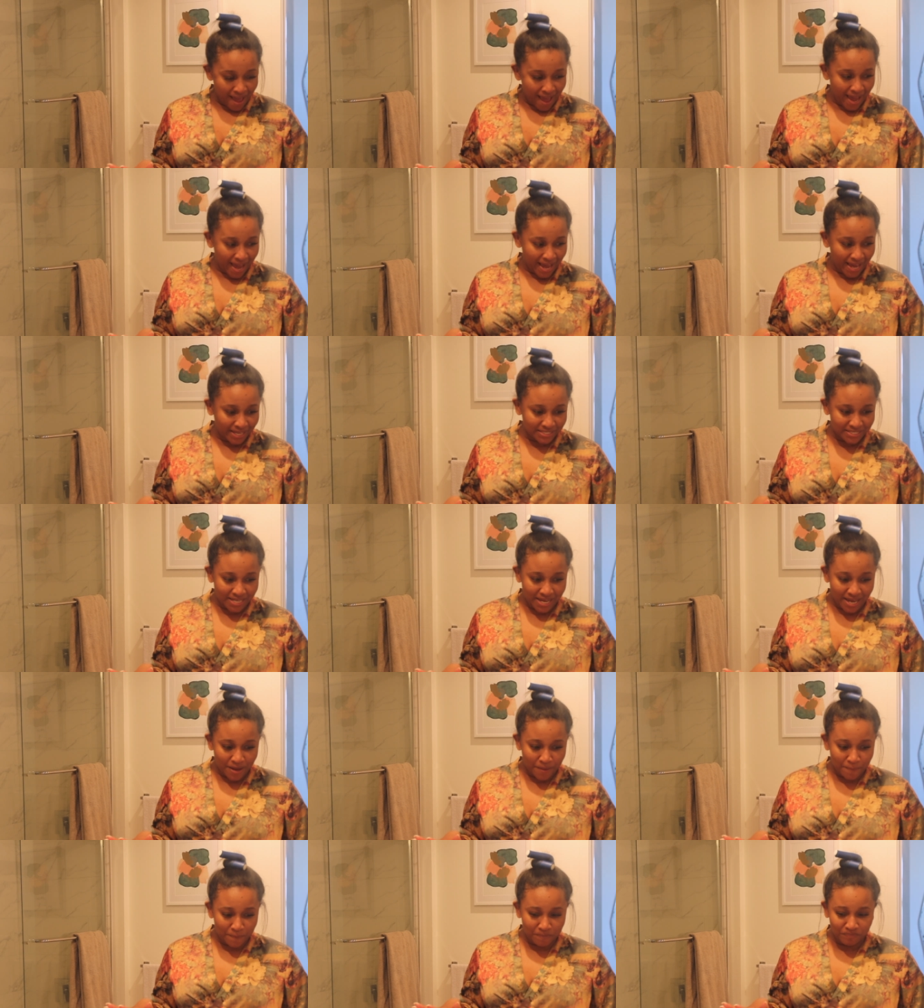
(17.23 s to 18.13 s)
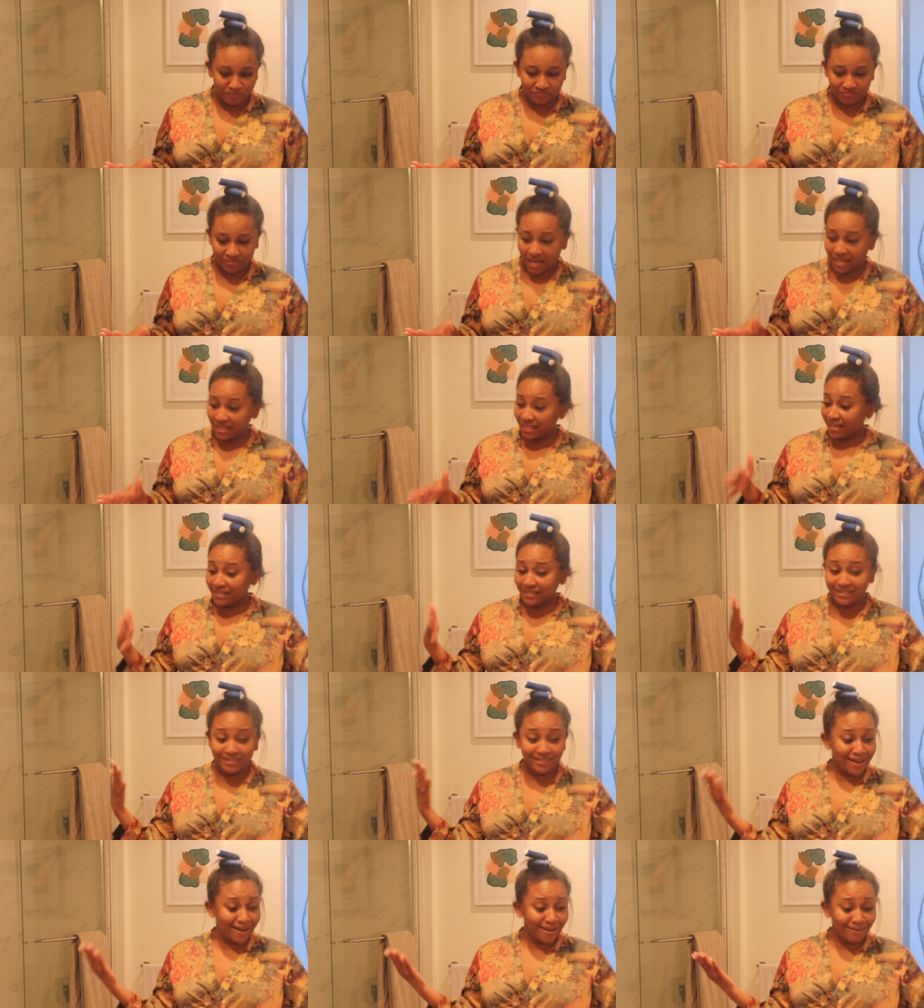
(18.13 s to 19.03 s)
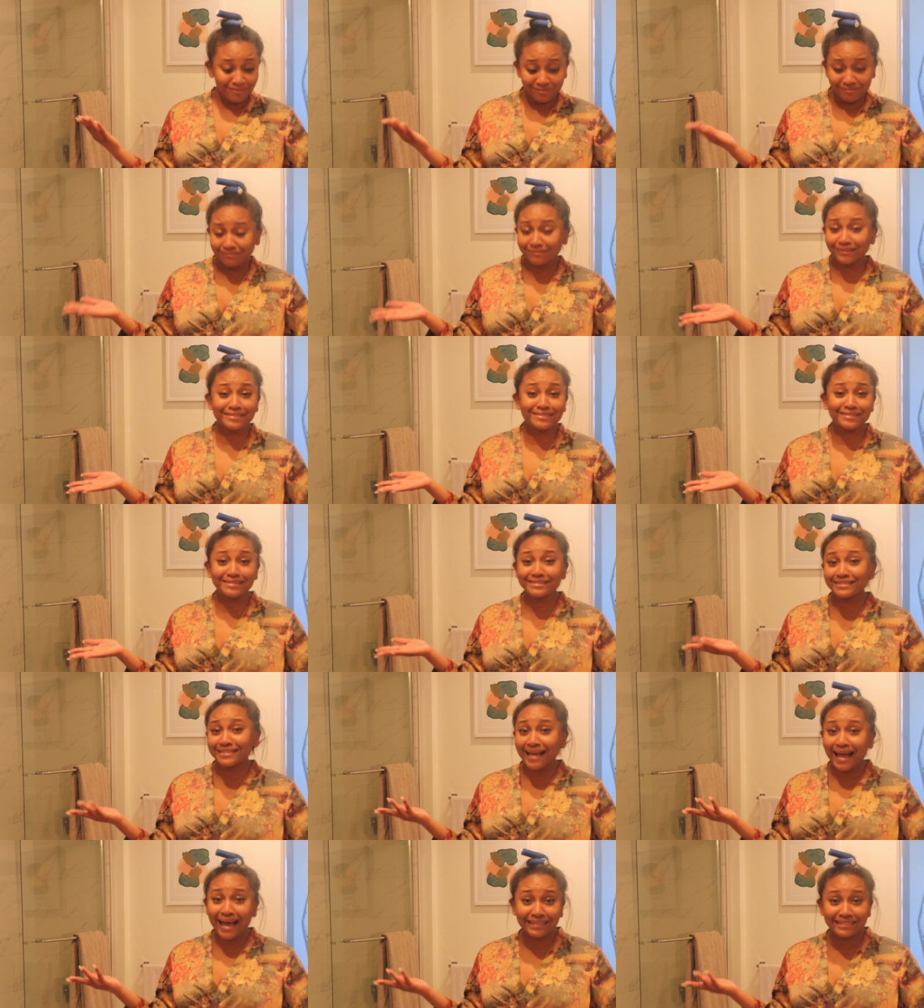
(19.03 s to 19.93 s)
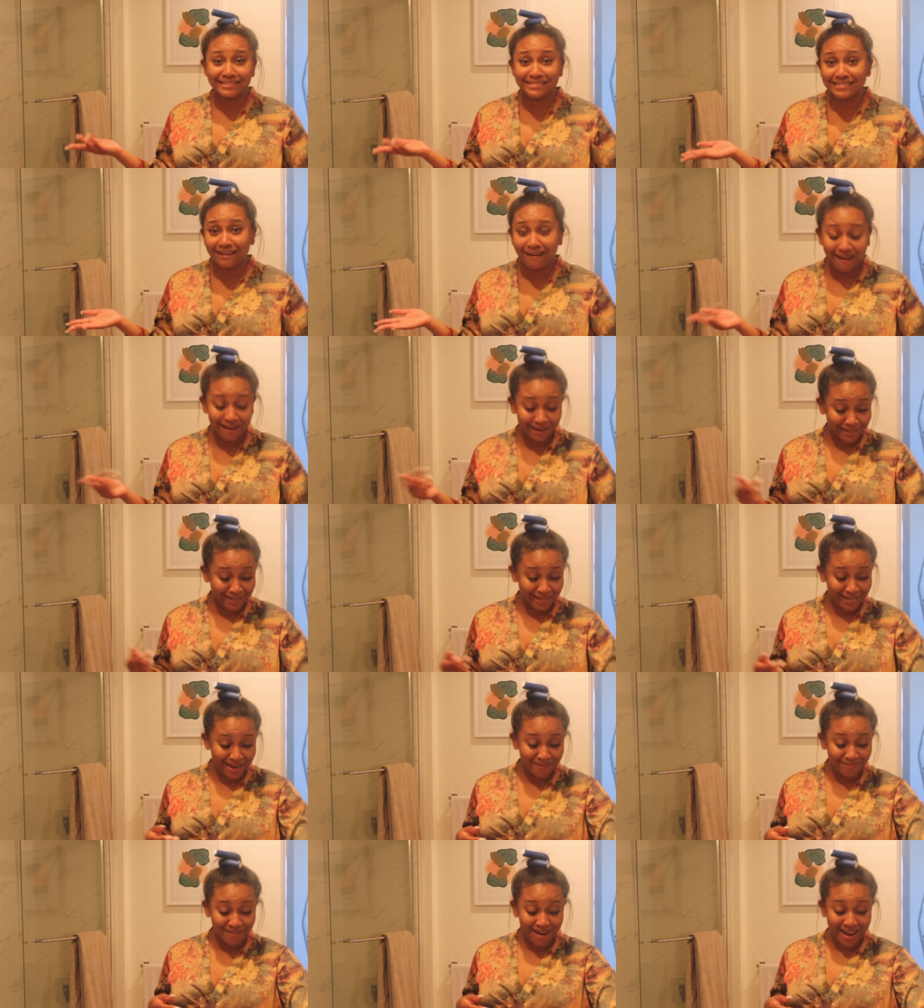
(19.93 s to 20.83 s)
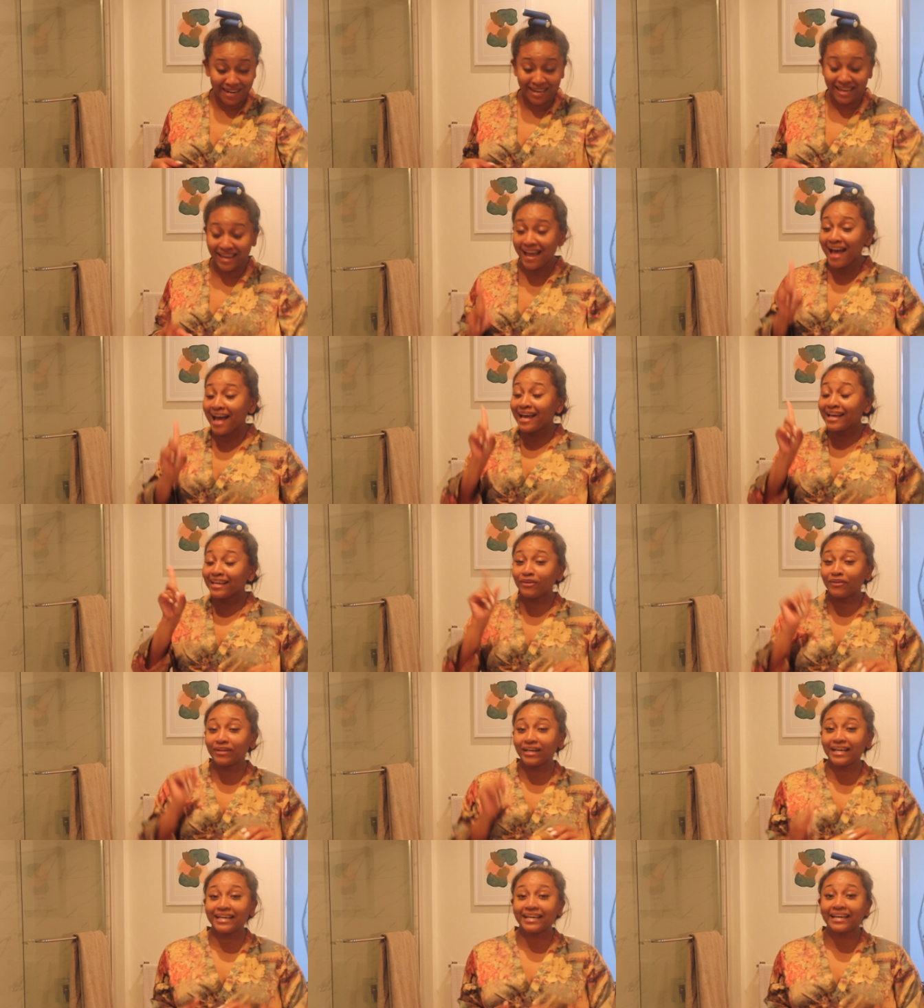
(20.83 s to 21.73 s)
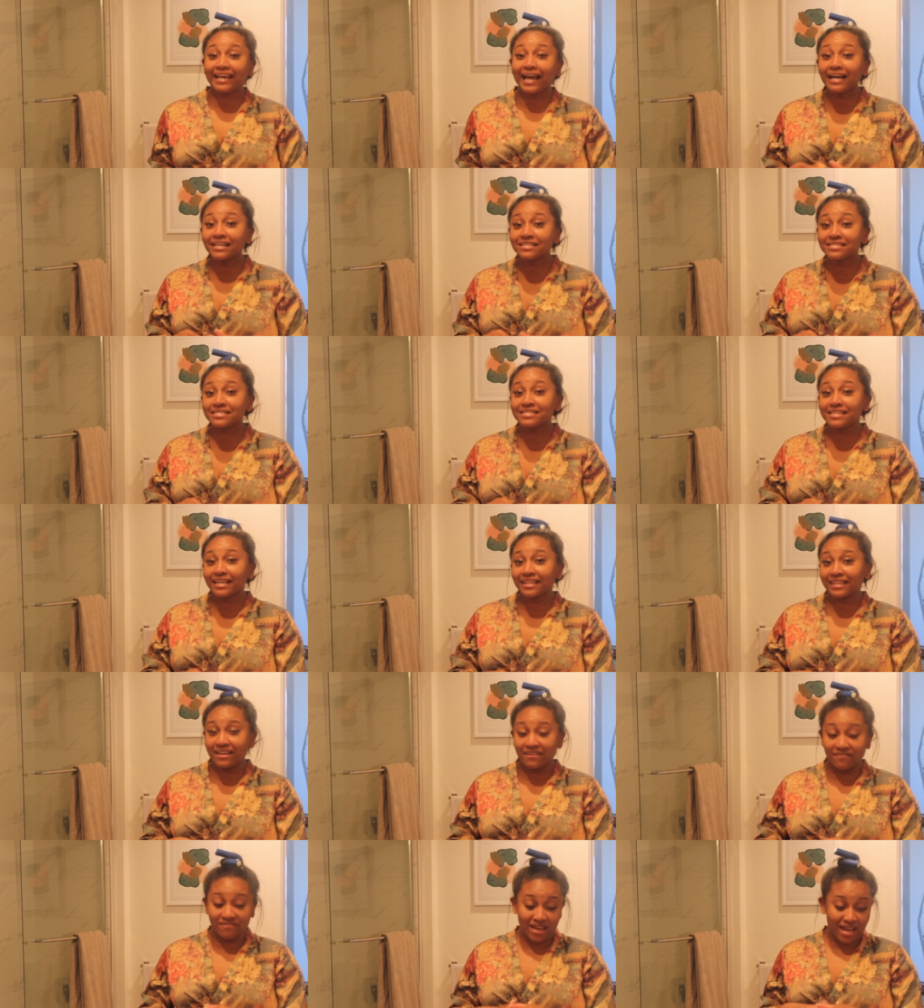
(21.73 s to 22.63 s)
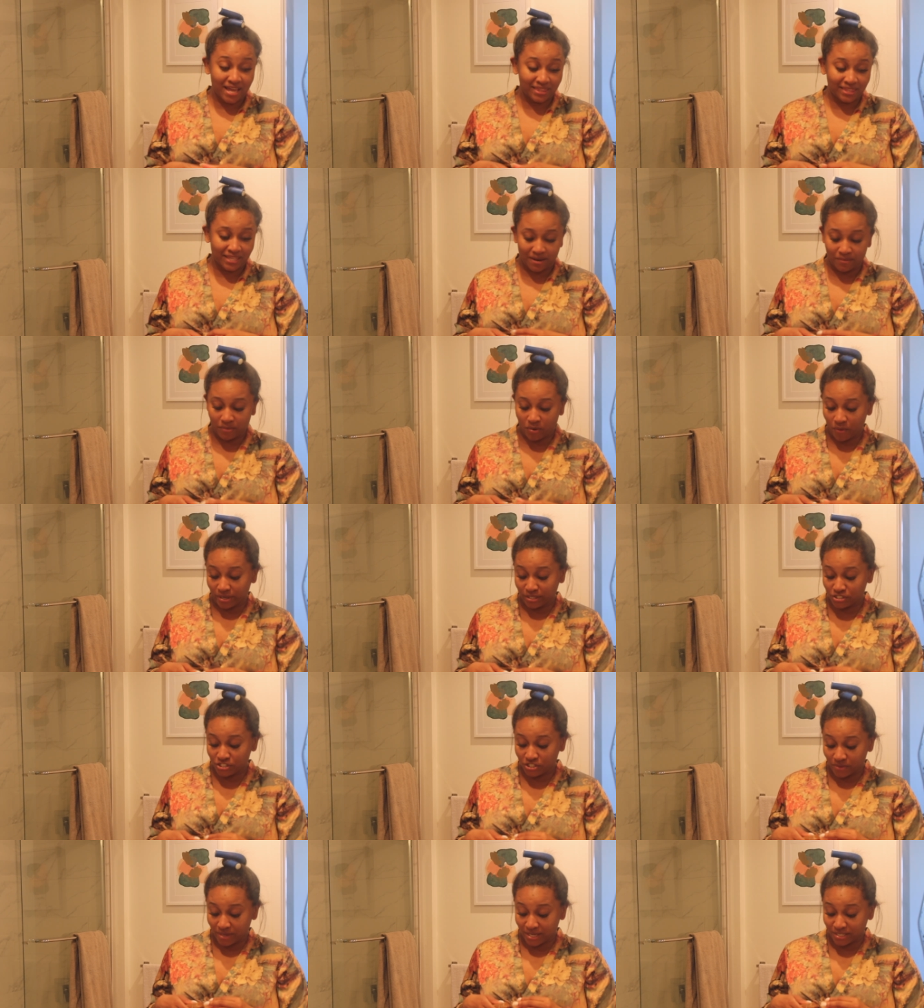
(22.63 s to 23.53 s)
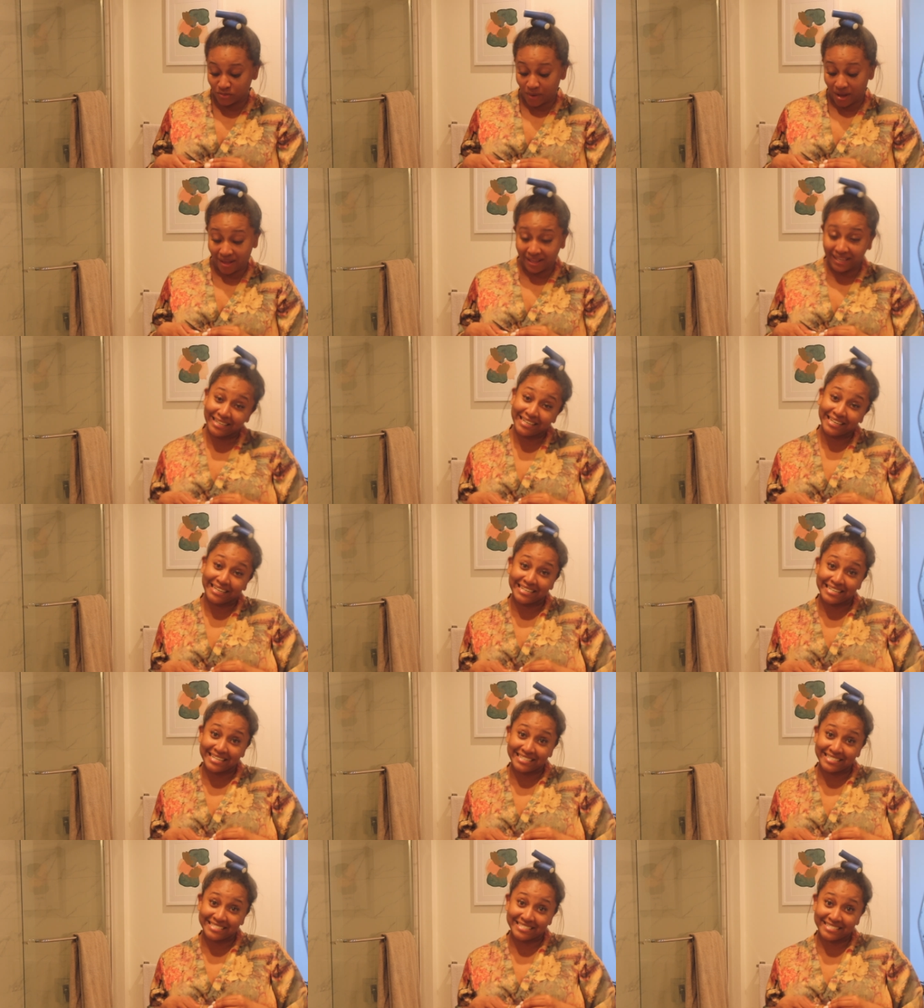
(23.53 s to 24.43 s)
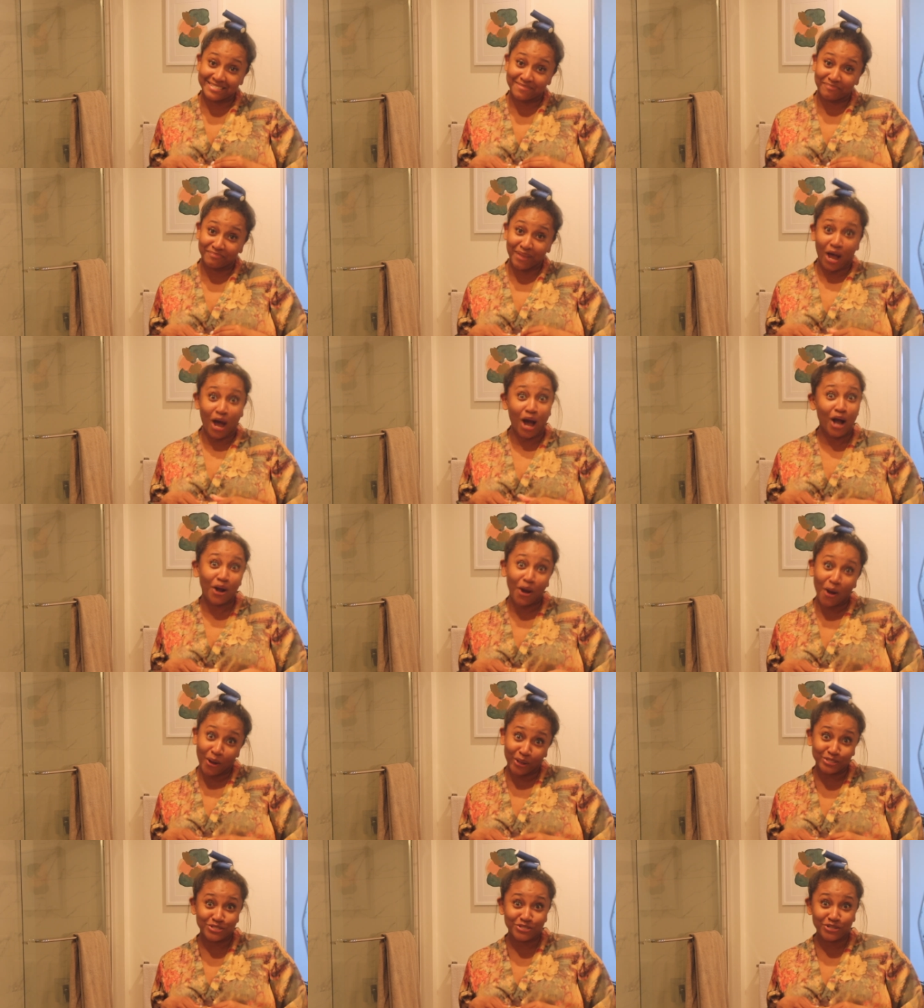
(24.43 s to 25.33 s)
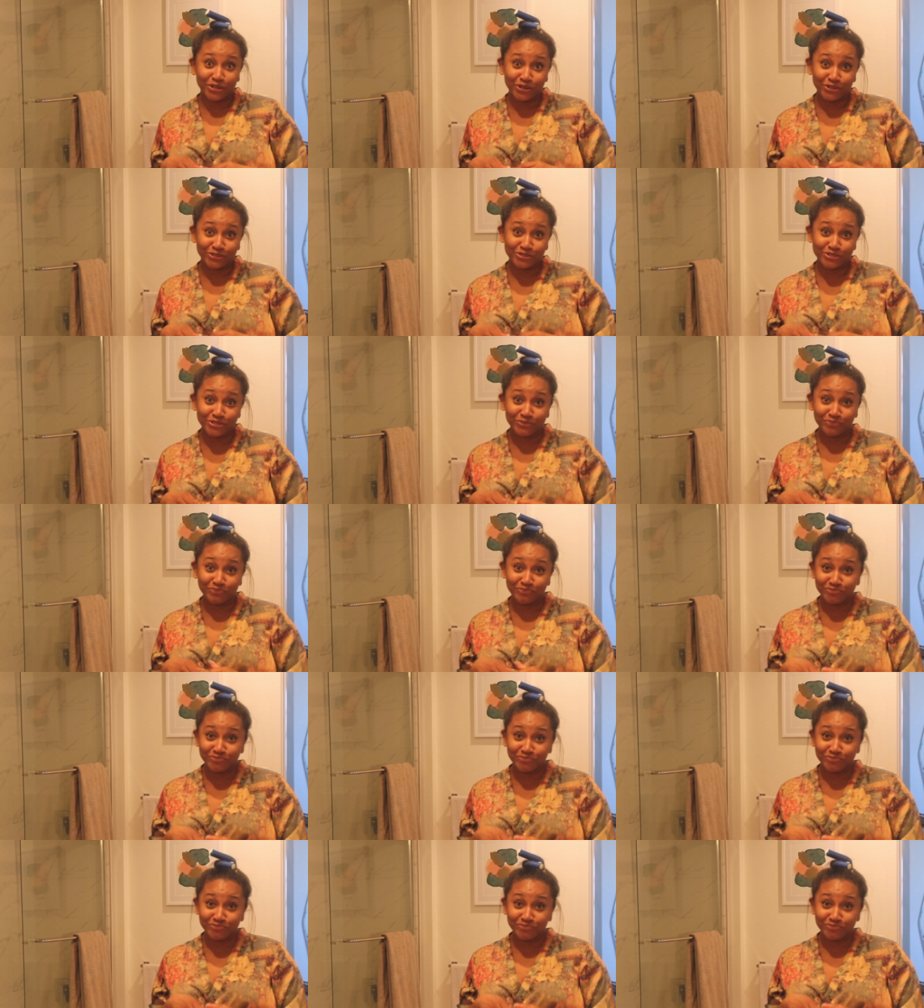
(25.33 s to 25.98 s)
And then, let's just chat and talk and get ready. You can guess the event that I'm going to as well. It is a concert.